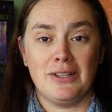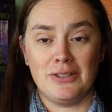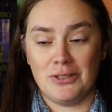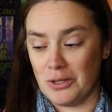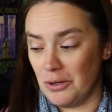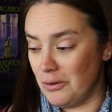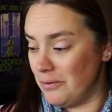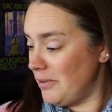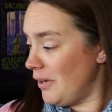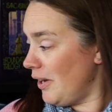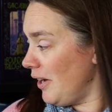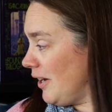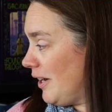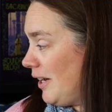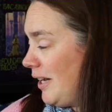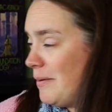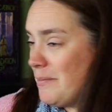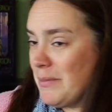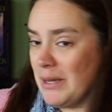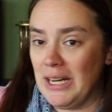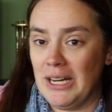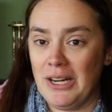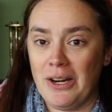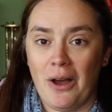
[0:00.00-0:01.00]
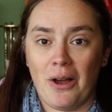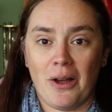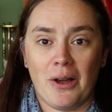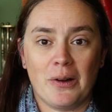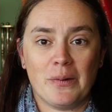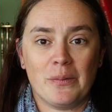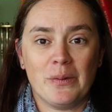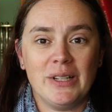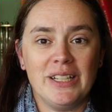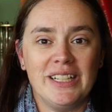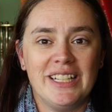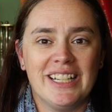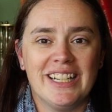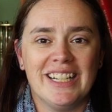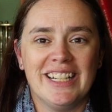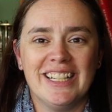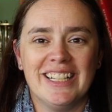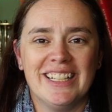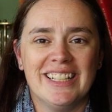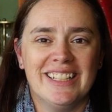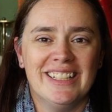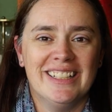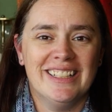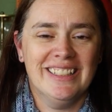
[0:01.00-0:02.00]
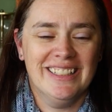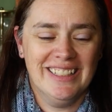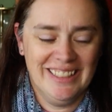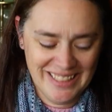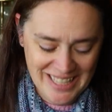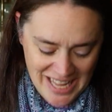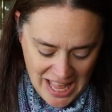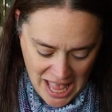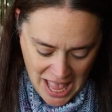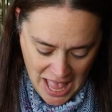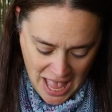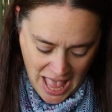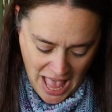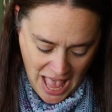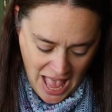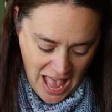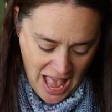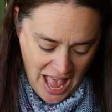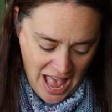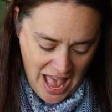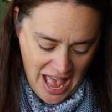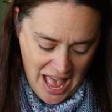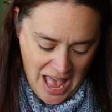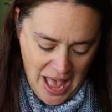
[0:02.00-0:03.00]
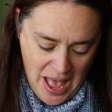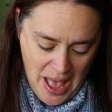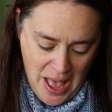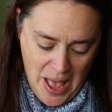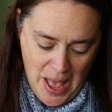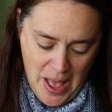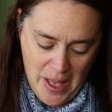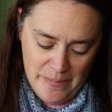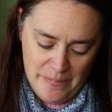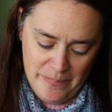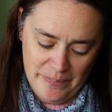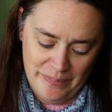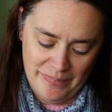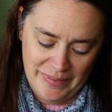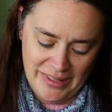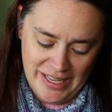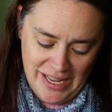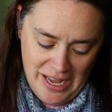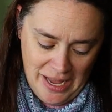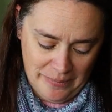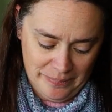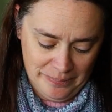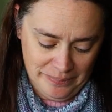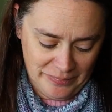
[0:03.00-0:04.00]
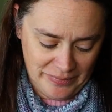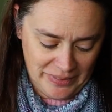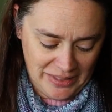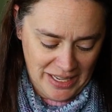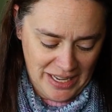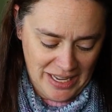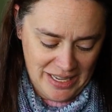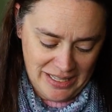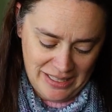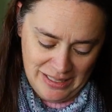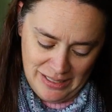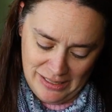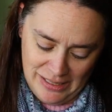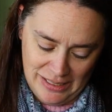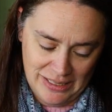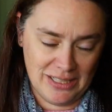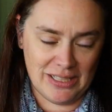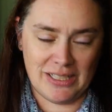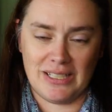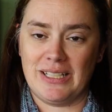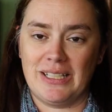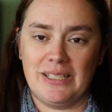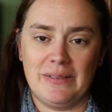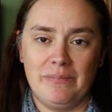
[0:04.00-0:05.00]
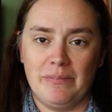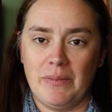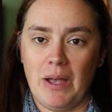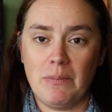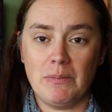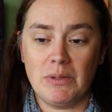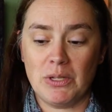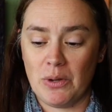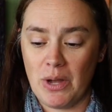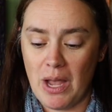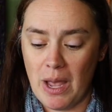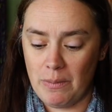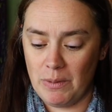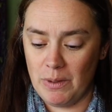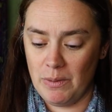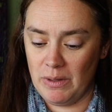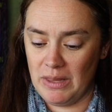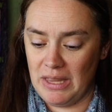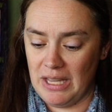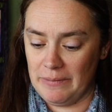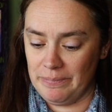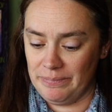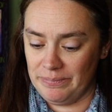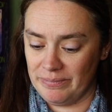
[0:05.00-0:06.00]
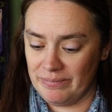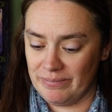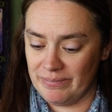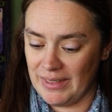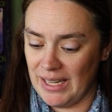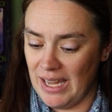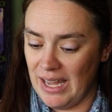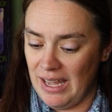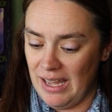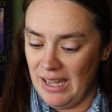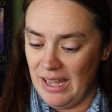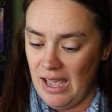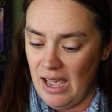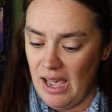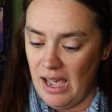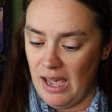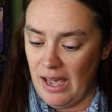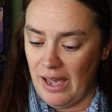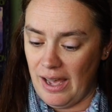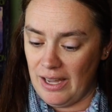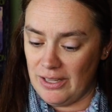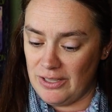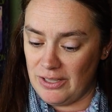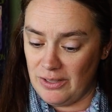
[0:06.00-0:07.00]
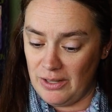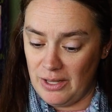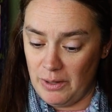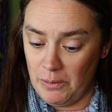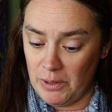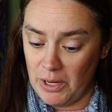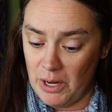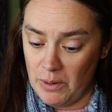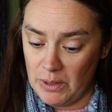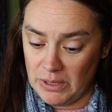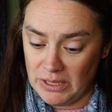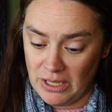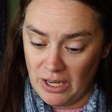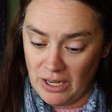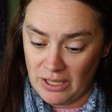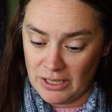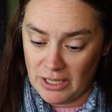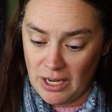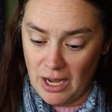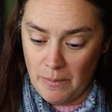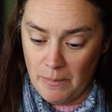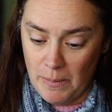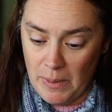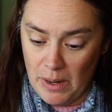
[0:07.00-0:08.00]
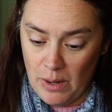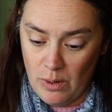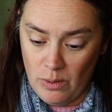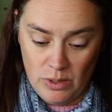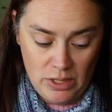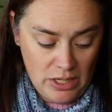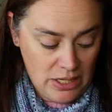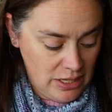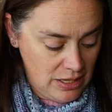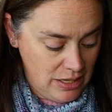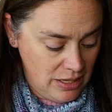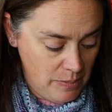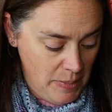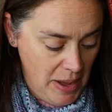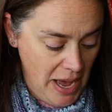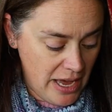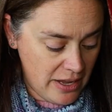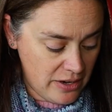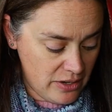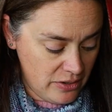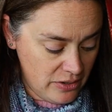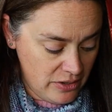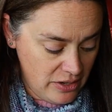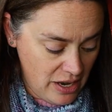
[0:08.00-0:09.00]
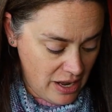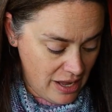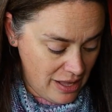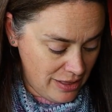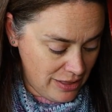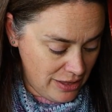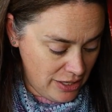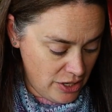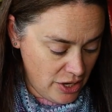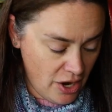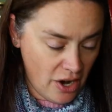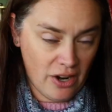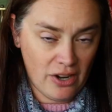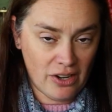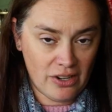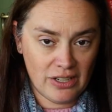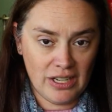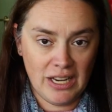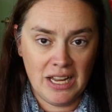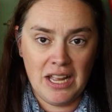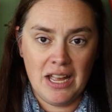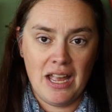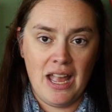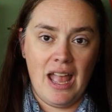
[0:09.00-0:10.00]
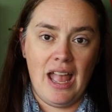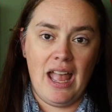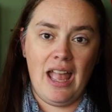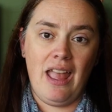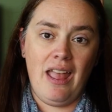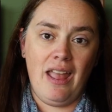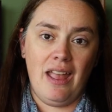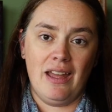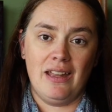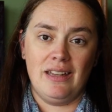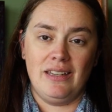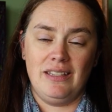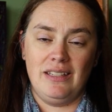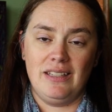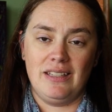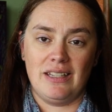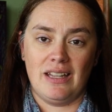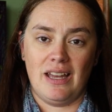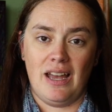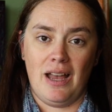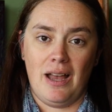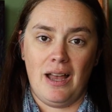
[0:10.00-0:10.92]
so far. I'm going to knock on wood. Yeah, I'm so happy with it. So there we go. I talked about the pattern and the yarn, and